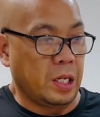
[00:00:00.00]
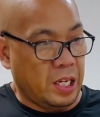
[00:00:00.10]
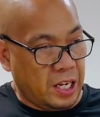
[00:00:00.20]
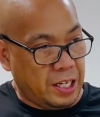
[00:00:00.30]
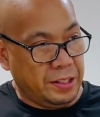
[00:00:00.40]

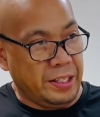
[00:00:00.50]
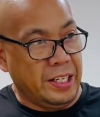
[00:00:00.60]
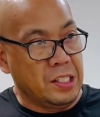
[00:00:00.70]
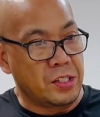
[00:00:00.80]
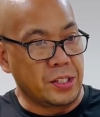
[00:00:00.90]
and
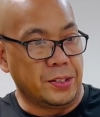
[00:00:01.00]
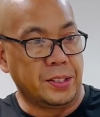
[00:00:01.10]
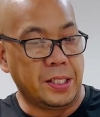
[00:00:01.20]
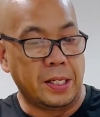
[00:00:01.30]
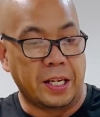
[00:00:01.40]

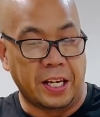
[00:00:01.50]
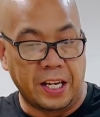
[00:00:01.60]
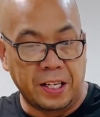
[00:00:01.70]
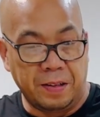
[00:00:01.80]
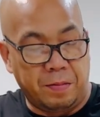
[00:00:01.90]
insert
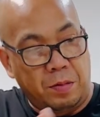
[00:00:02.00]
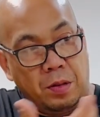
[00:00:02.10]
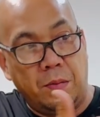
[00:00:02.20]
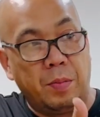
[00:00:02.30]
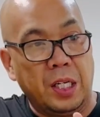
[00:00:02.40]
and
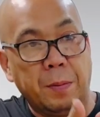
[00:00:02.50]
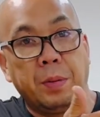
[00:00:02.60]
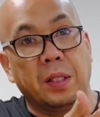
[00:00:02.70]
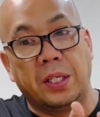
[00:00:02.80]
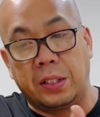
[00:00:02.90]

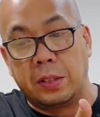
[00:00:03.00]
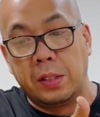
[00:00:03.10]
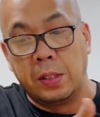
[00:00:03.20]
manipulate